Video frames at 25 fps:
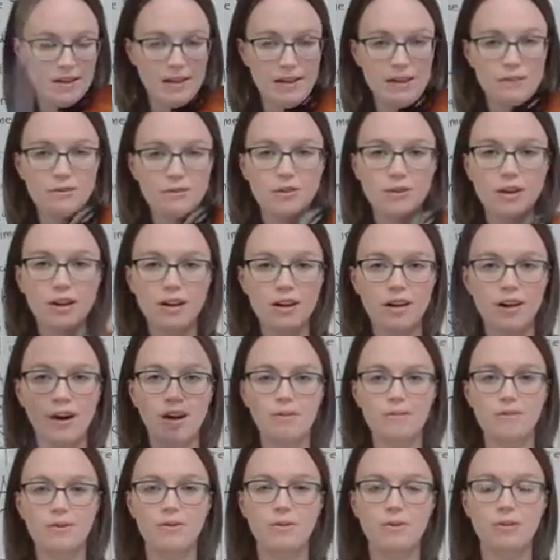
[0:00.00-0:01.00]
If you're not
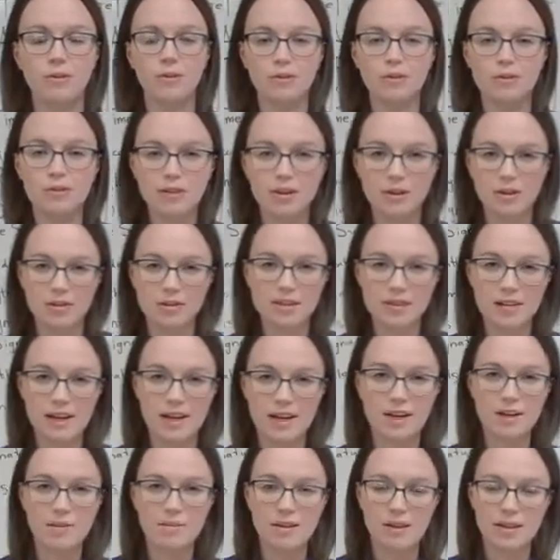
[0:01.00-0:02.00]
confident with those notes,
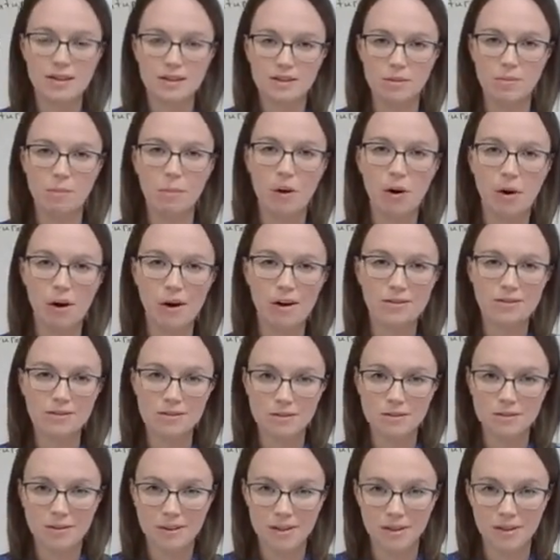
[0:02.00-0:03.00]
take a minute to pause
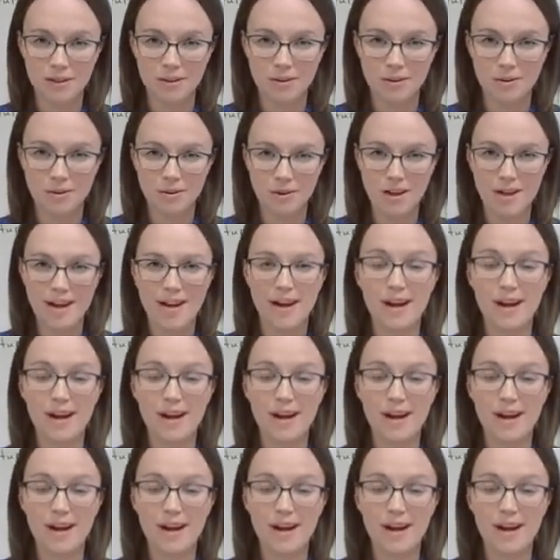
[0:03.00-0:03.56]
the video